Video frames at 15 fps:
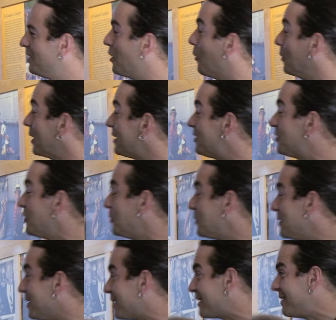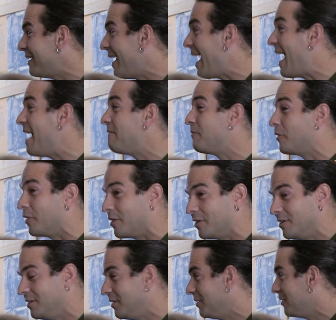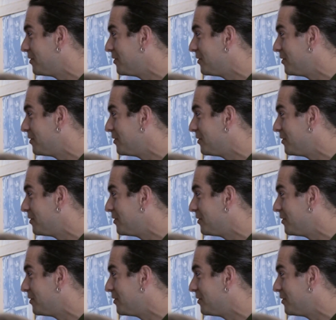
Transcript: the only student ever